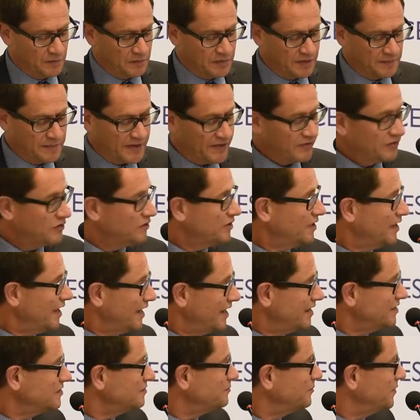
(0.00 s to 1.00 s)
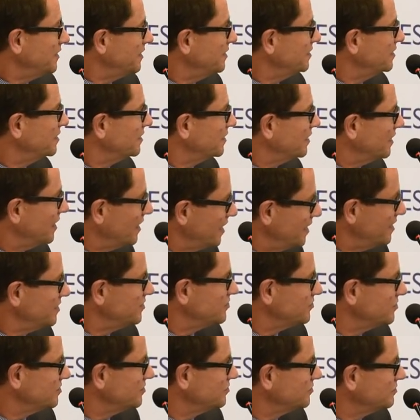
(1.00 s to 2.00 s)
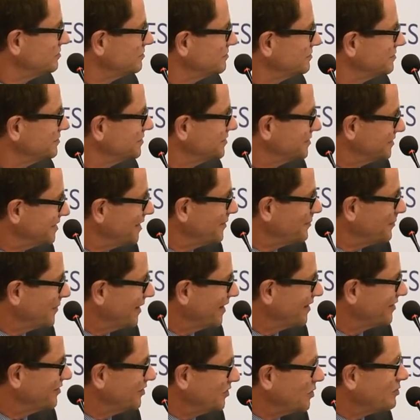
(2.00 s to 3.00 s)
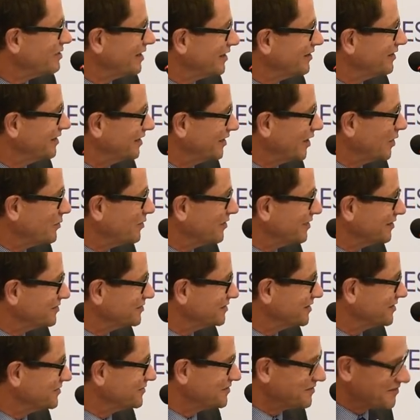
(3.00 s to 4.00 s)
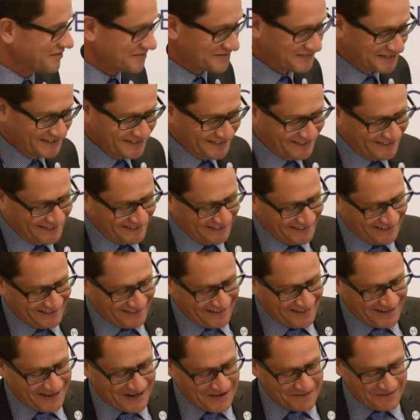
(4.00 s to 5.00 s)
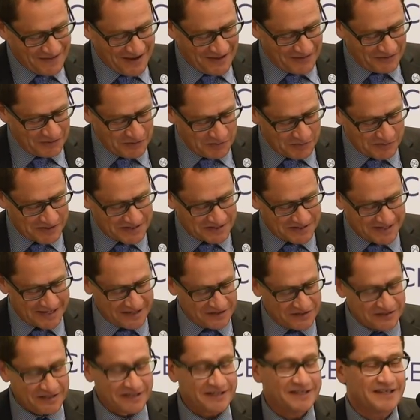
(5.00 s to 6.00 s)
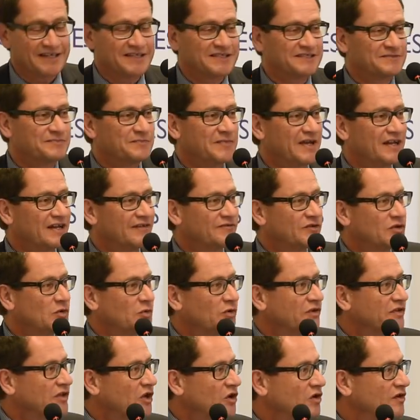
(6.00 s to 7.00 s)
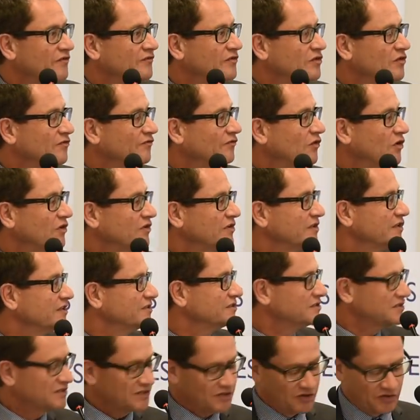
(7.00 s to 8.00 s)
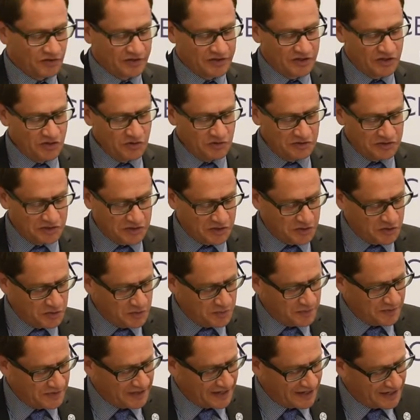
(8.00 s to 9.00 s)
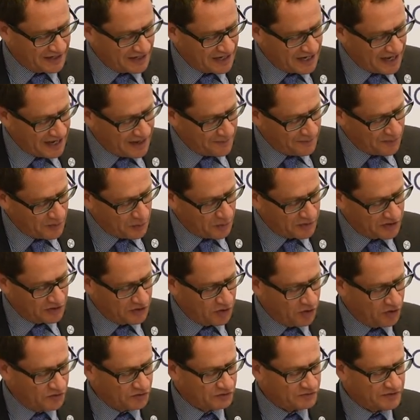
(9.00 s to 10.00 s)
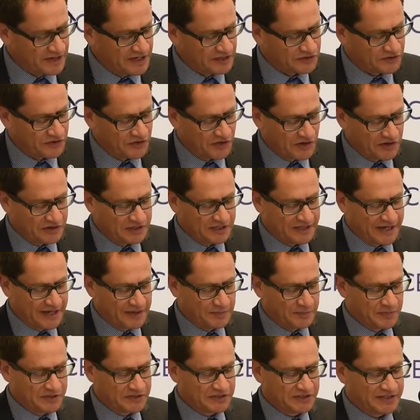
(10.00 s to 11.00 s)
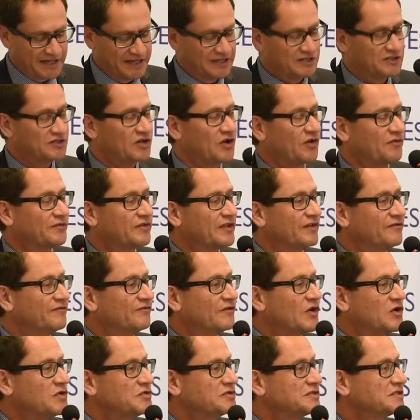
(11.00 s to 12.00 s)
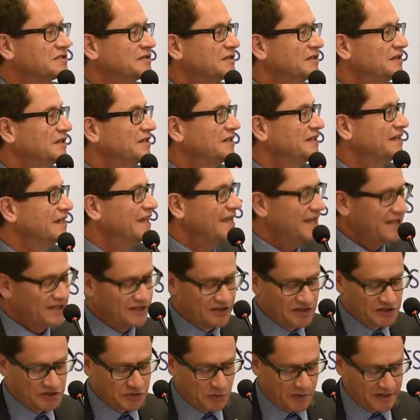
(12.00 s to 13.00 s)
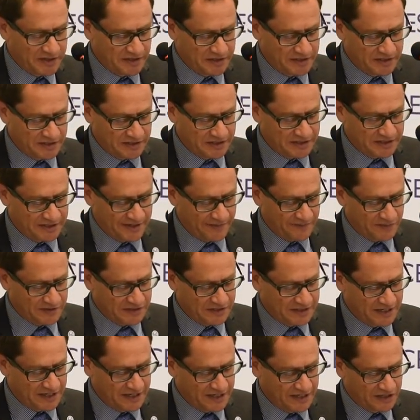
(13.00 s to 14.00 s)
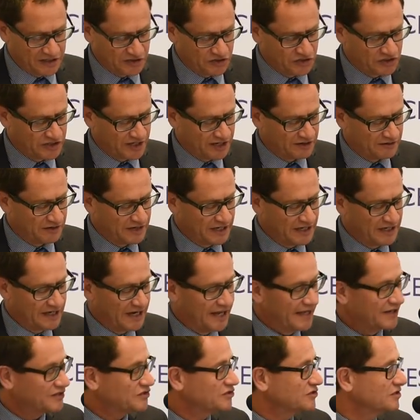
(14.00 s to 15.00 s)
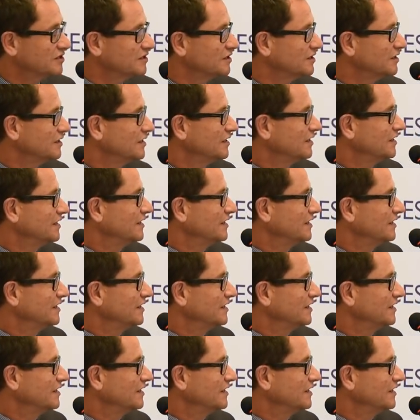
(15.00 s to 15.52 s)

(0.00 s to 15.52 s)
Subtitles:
But Matthew, there has been the occasional setback. You know where I'm going to go with this, don't you? Matthew predicted, as many of you will know if you follow this on YouTube, that Labour would not reach 38% of the vote in the 2017 general election,